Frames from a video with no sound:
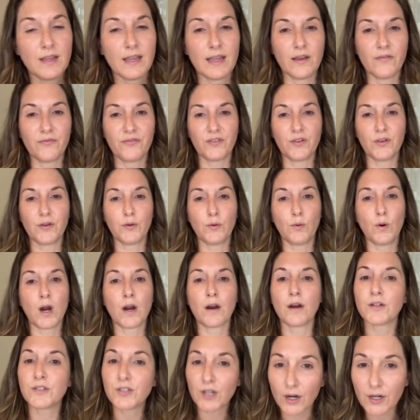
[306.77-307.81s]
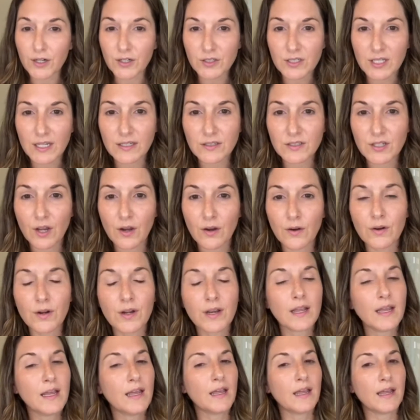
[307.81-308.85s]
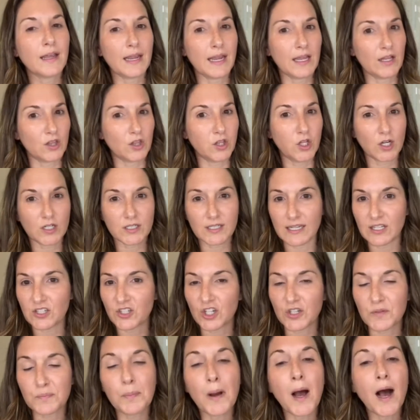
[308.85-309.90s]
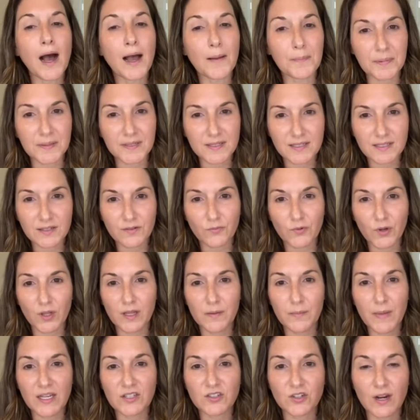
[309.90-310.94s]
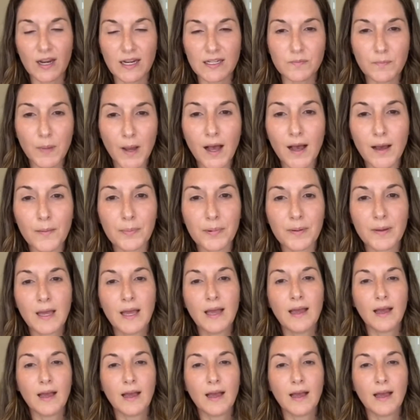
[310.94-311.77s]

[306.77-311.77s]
If you are a darker skin tone, it just pops, really makes your eyes pop.